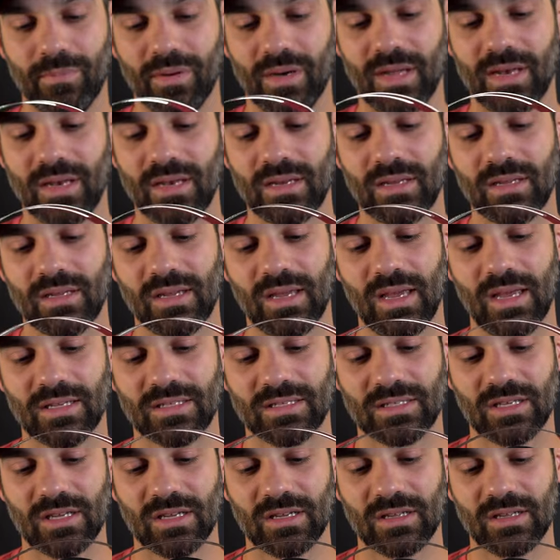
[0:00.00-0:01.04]
but
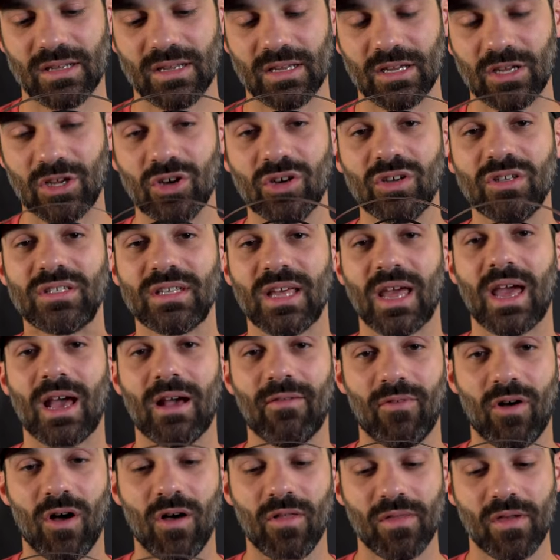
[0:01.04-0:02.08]
it's good to
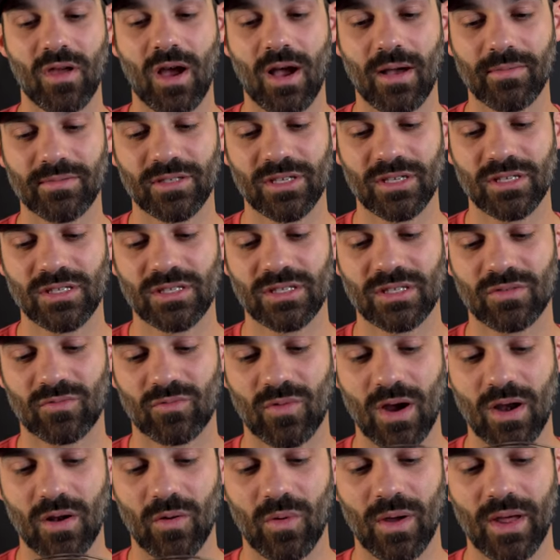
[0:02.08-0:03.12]
have all the options
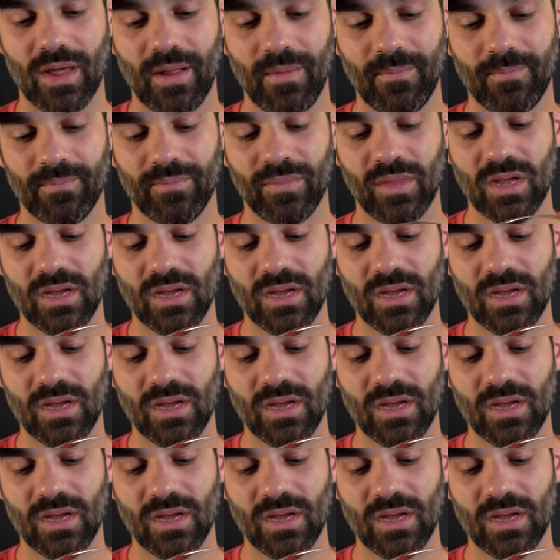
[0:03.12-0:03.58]
right away.